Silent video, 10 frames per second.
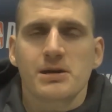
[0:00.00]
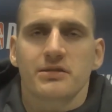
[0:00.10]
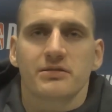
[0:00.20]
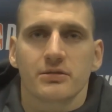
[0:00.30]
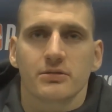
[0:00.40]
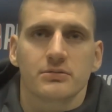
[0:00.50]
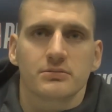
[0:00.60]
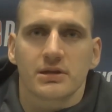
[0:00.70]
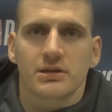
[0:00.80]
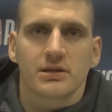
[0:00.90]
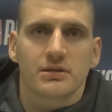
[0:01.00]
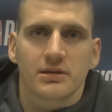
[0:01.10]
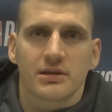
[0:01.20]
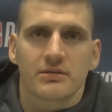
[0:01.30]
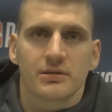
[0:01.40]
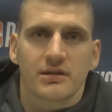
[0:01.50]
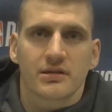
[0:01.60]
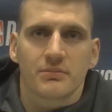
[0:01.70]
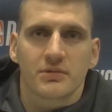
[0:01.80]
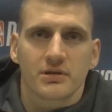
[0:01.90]
So I think that's
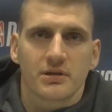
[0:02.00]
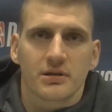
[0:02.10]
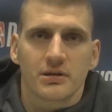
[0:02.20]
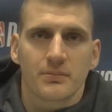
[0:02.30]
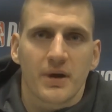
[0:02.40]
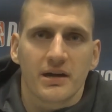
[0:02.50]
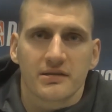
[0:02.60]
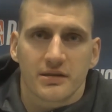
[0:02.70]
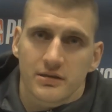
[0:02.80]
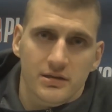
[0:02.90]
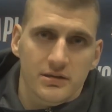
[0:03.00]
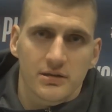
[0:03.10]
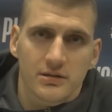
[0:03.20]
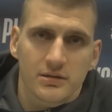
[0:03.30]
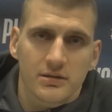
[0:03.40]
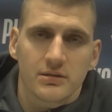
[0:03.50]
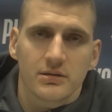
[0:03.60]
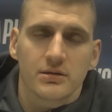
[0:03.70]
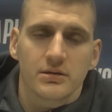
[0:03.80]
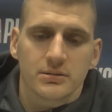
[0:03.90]
something, the mindset and
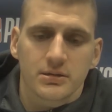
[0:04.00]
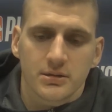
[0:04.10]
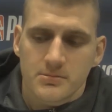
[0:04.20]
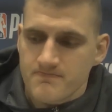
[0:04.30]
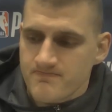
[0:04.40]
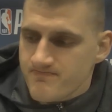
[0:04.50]
the